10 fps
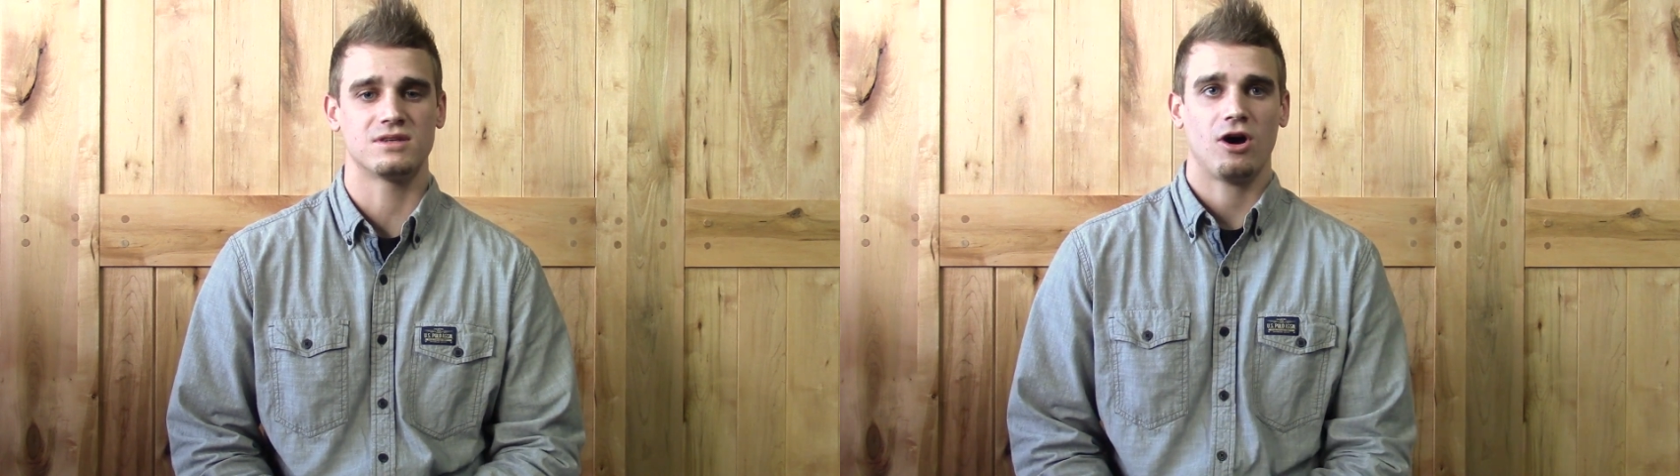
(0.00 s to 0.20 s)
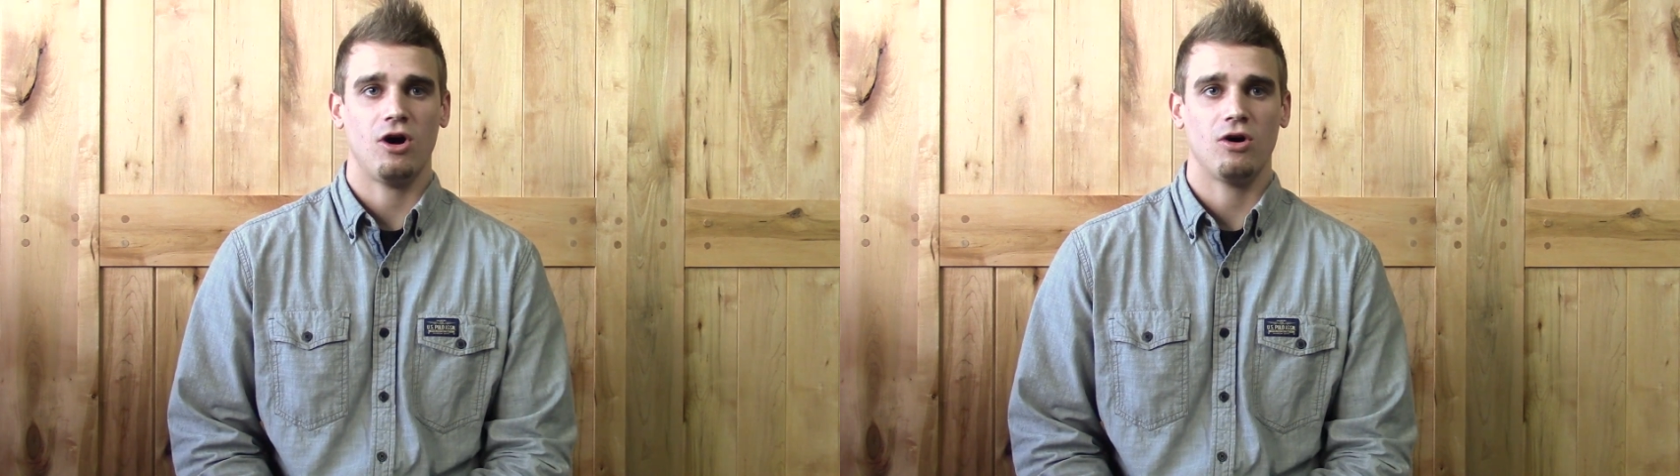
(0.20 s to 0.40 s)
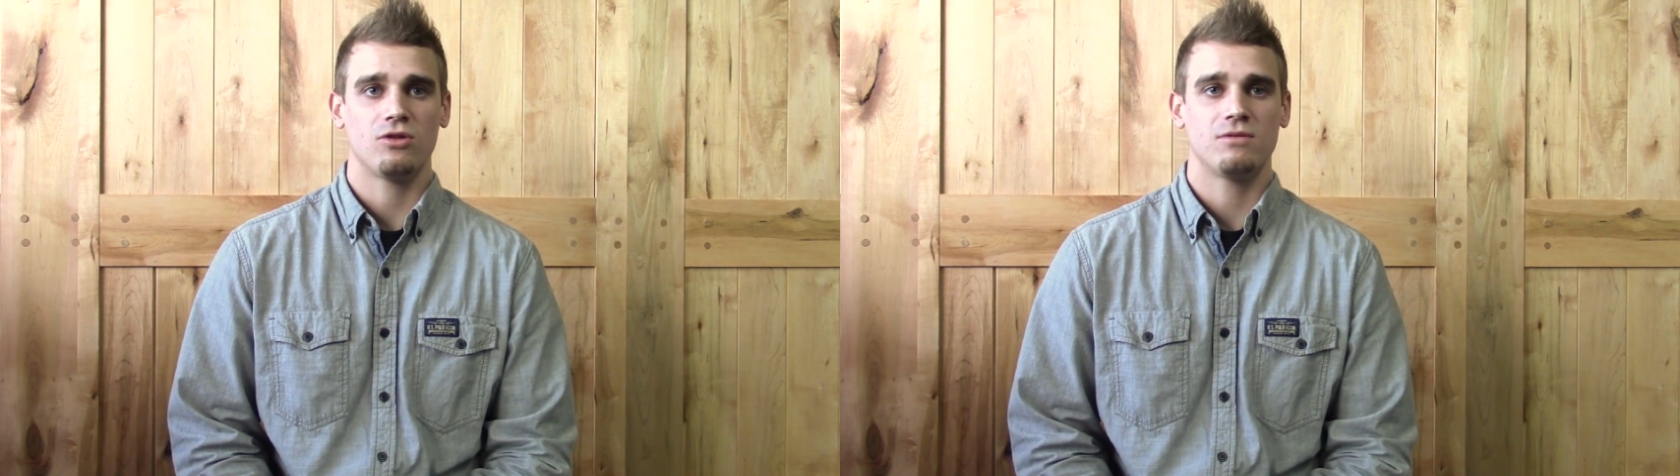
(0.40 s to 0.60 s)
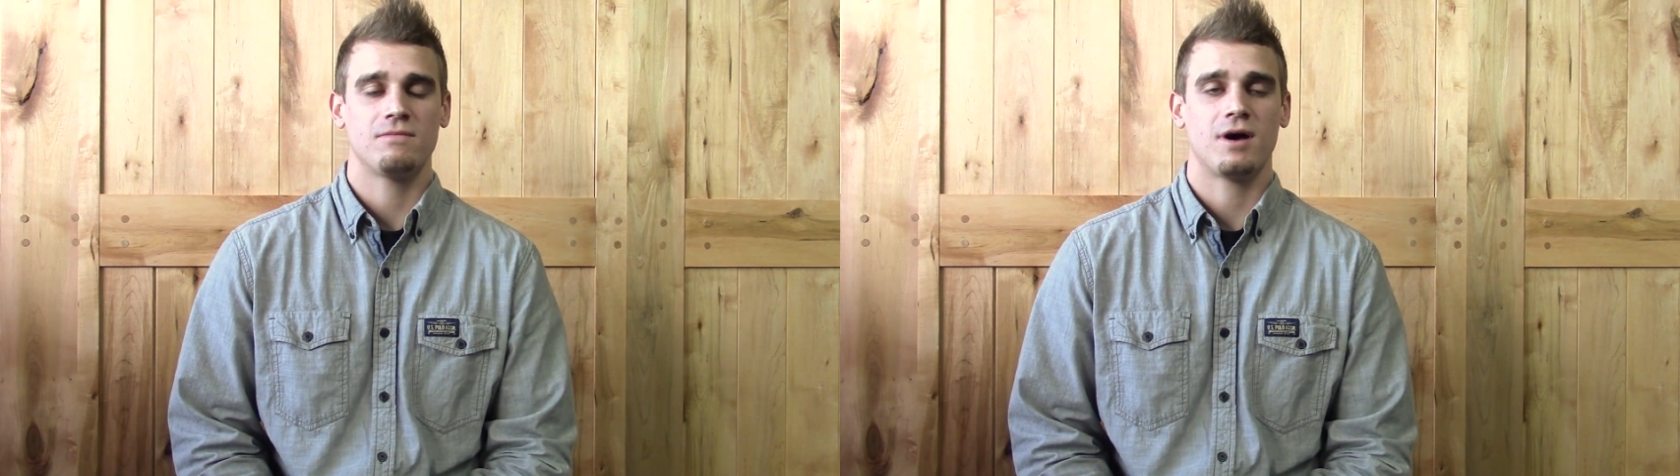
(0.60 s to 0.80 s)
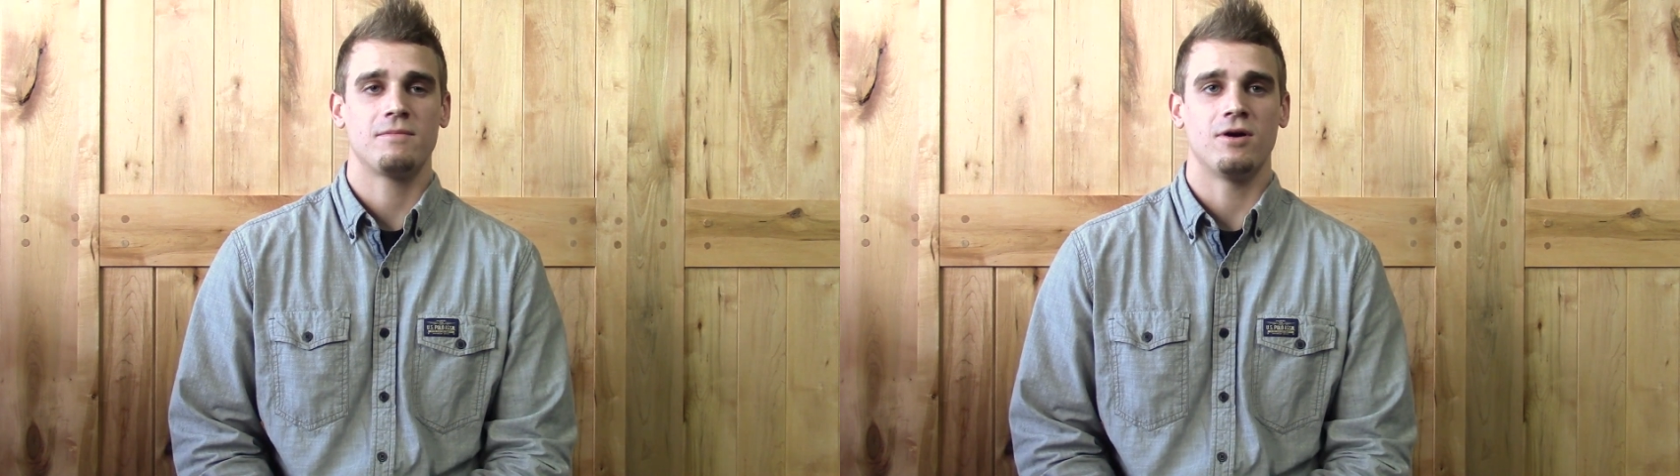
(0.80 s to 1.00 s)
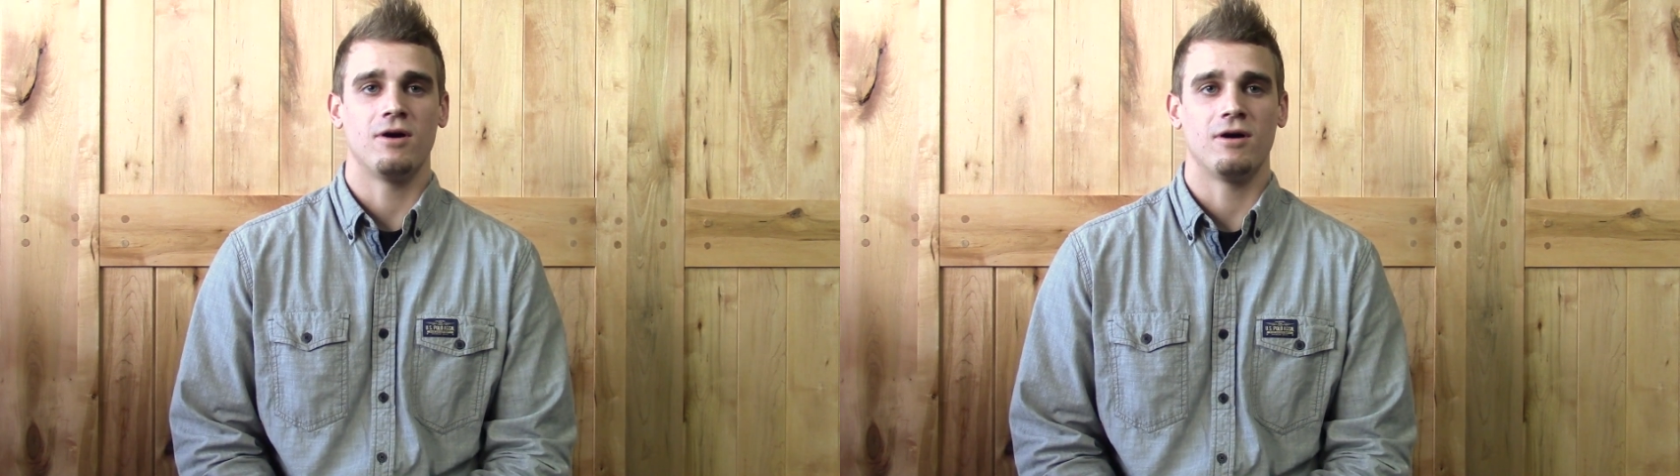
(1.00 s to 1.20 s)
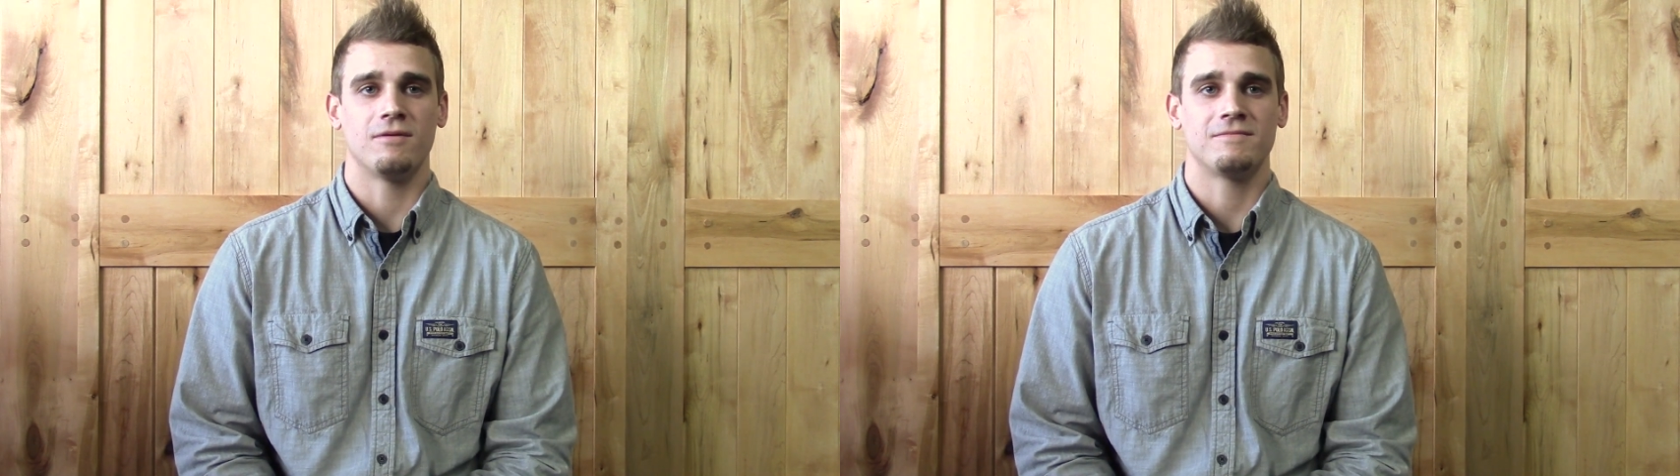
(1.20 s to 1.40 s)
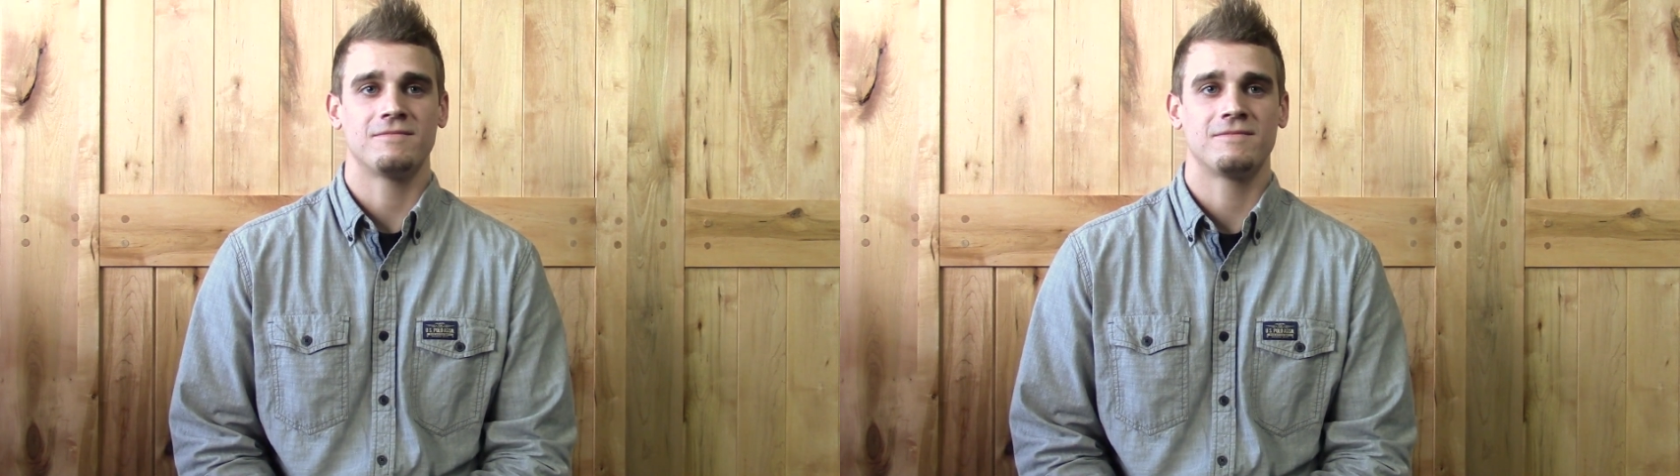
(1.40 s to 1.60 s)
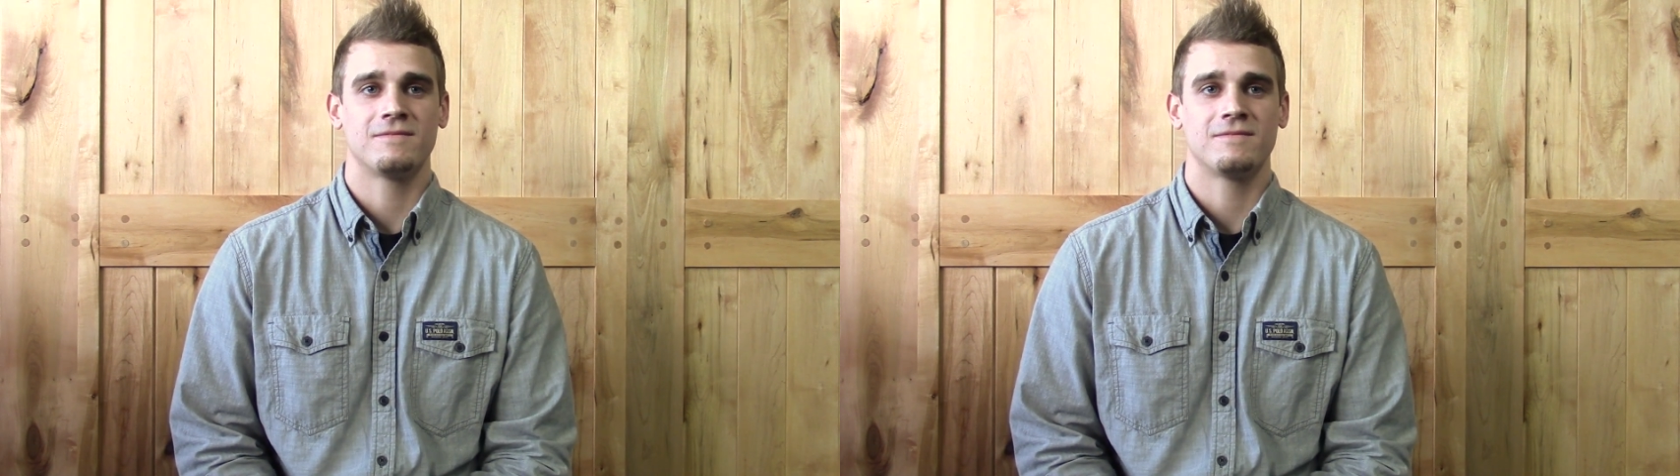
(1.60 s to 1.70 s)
and called my mom